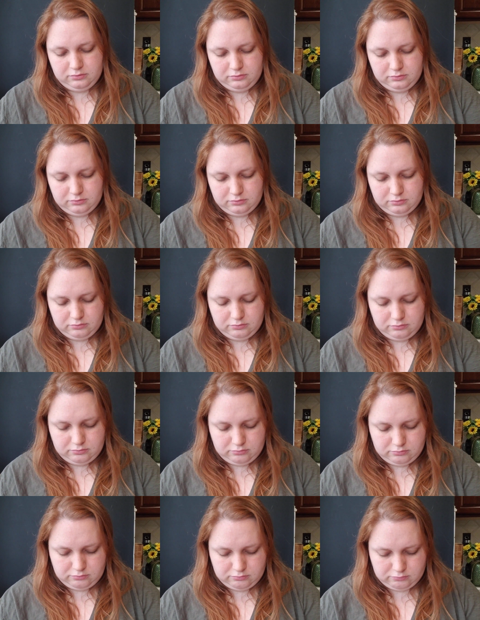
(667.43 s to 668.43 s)

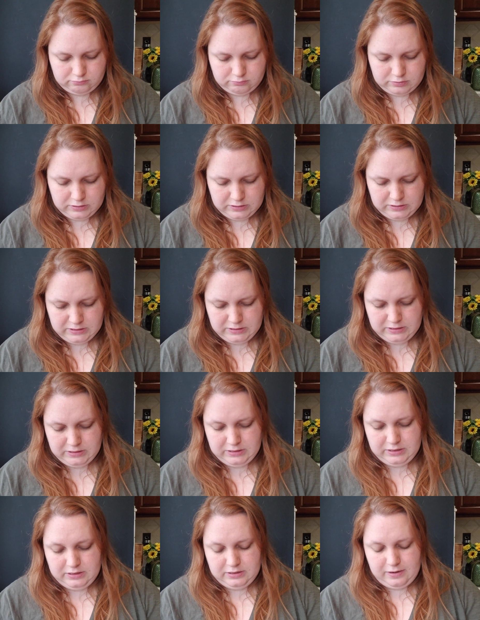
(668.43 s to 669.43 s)

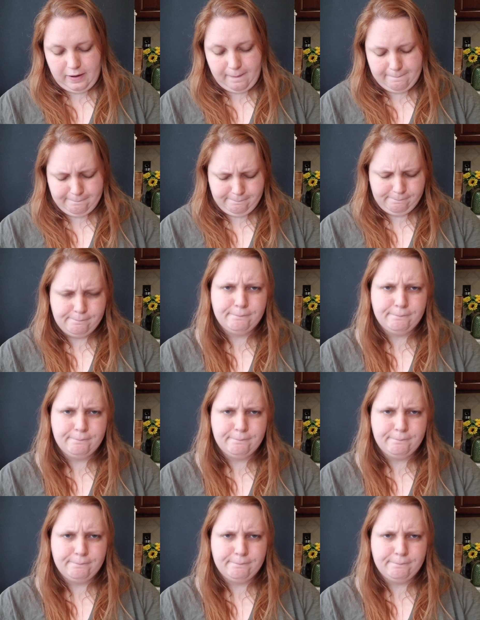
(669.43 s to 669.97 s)
(no one is talking)